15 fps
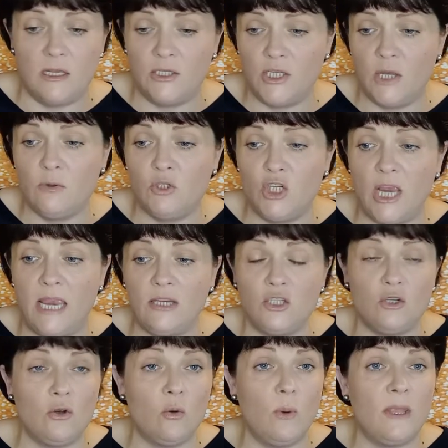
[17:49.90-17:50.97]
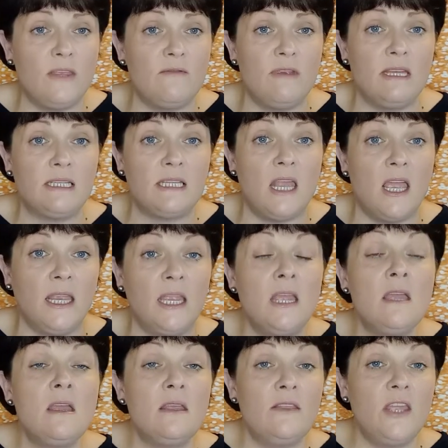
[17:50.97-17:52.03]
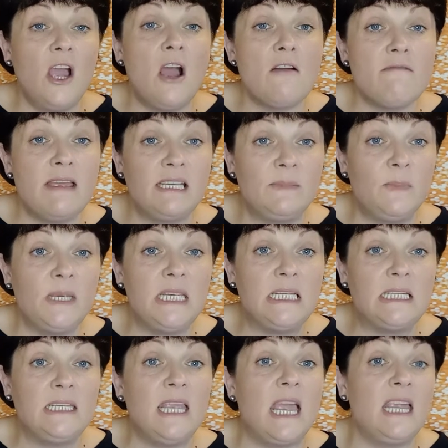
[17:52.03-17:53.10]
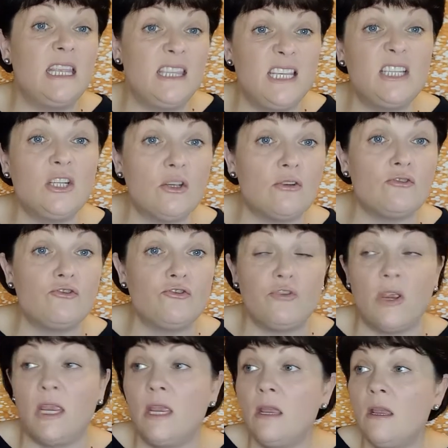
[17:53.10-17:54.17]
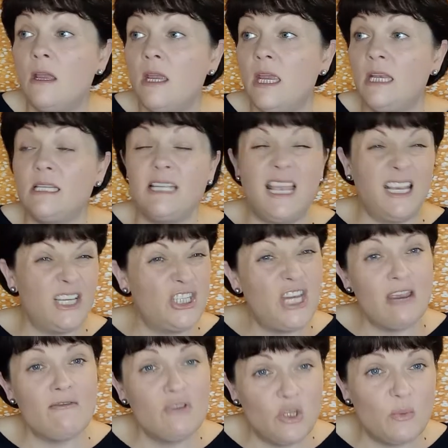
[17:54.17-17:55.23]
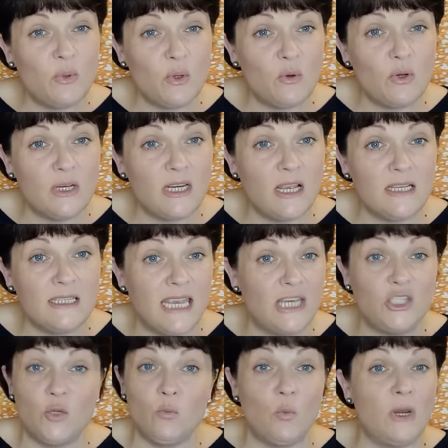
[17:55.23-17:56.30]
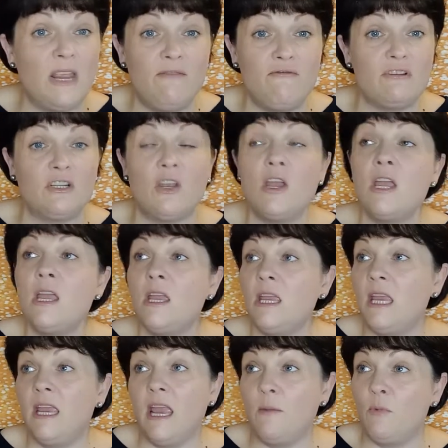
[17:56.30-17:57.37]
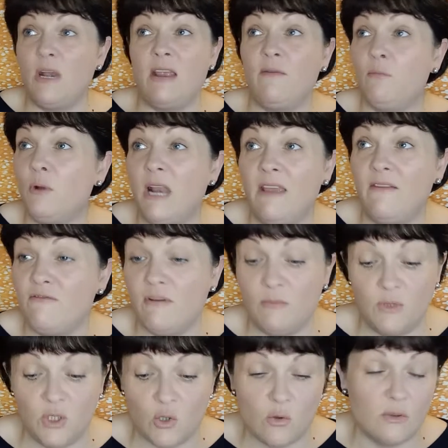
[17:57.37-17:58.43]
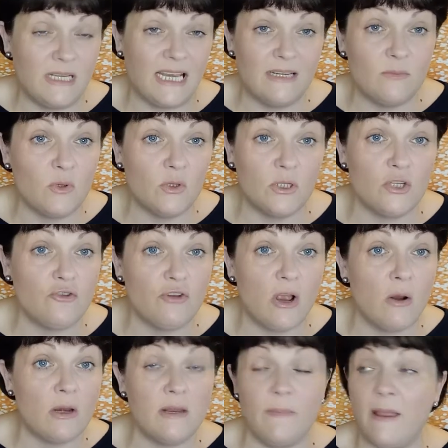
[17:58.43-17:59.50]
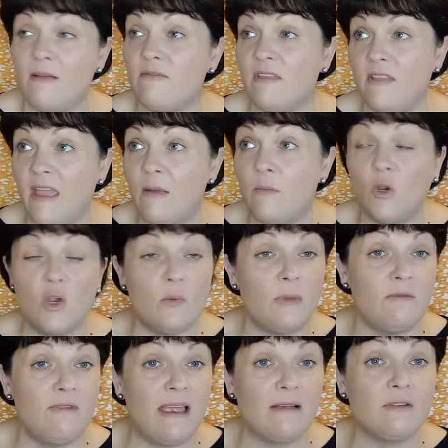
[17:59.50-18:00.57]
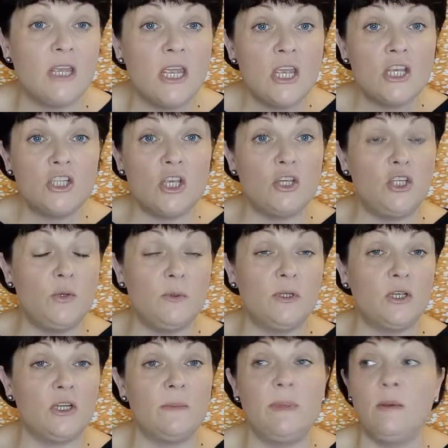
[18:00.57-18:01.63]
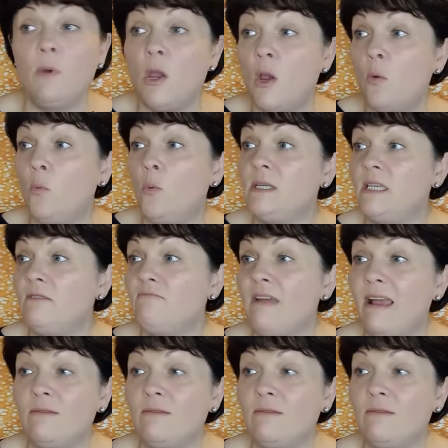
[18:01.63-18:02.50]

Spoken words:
association or whether it's like the RSPCA in this country. It's like a charitable organisation, whenever it was called animal control, and apparently they were coming round. So she was going to be whizzing